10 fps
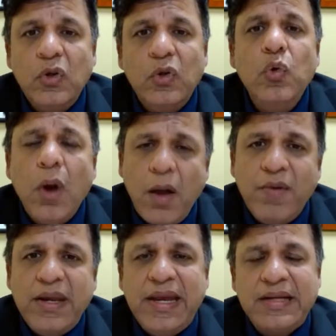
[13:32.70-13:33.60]
You are
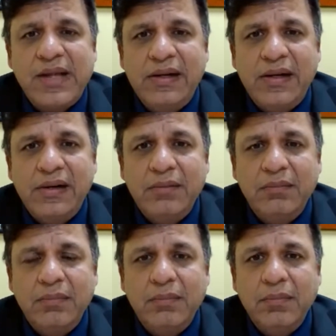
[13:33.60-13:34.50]
very excited.
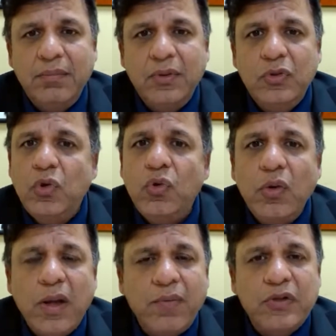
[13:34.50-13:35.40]
You
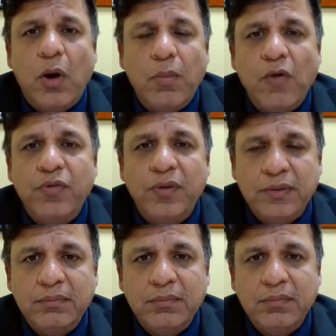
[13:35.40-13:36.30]
don't have a job offer.
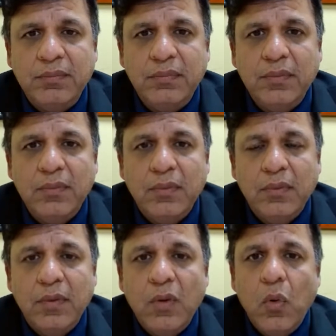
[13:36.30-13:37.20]

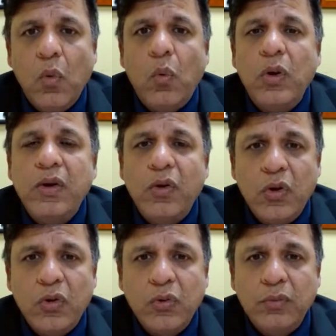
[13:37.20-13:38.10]
What are you going
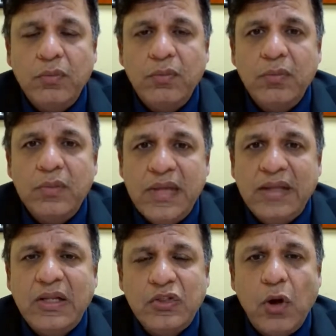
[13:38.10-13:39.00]
to do?
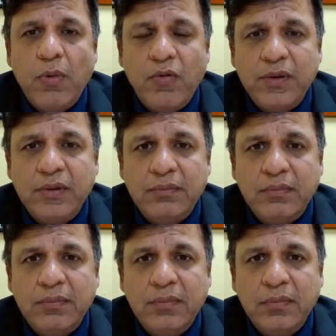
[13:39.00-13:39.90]
Take the job offer?
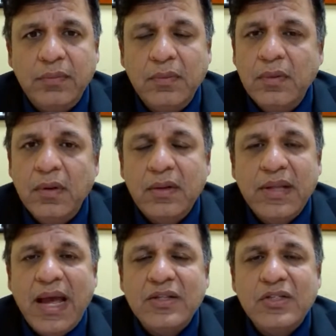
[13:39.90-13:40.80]

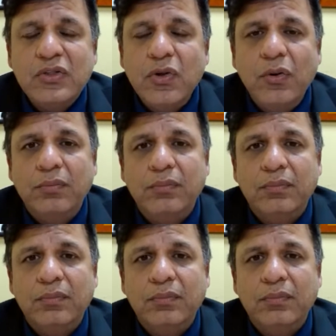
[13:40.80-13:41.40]
The answer is no.